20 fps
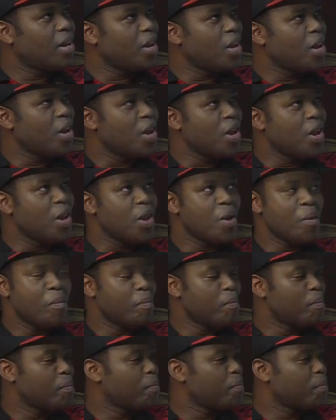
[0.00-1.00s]

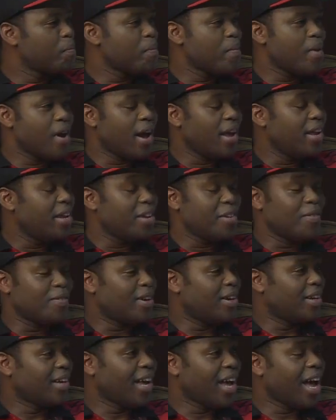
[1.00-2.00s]
Nope, I
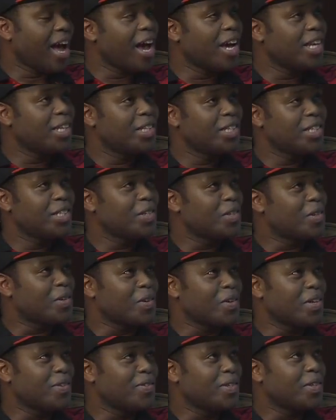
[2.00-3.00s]
never. I didn't
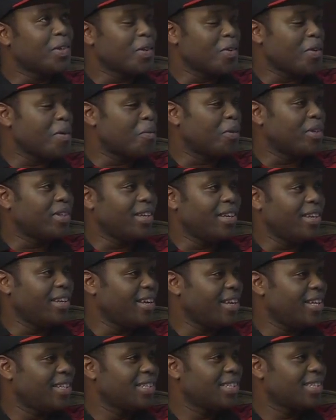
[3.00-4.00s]
grow up with
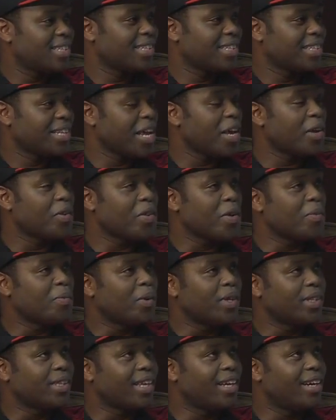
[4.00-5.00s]
Indians. I grew
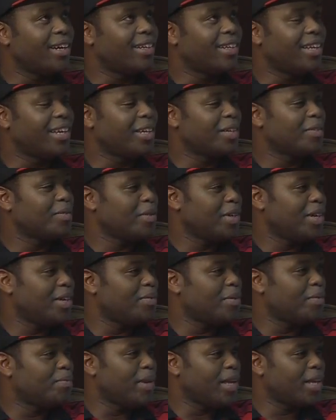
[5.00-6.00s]
up with
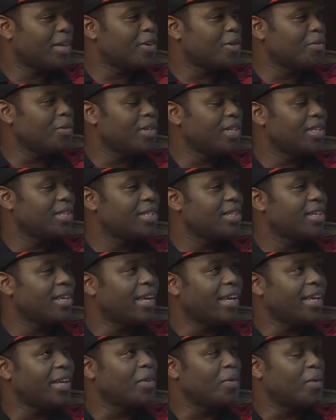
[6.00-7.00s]
black community
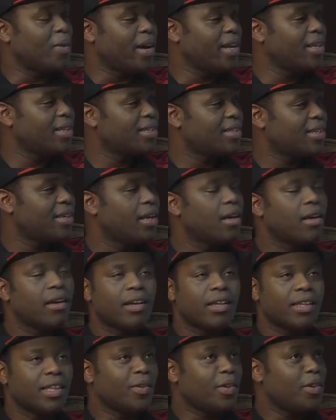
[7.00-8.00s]
and the whites.
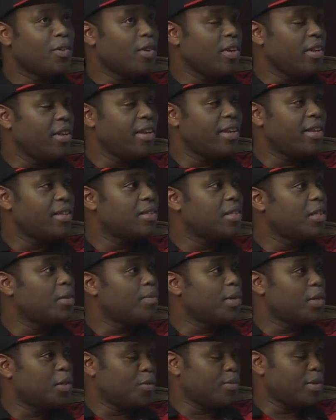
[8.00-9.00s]
There were no Indians
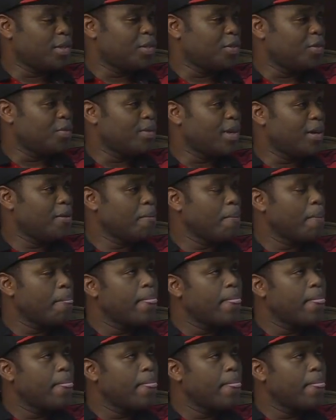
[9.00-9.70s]
in Matuba Tuba.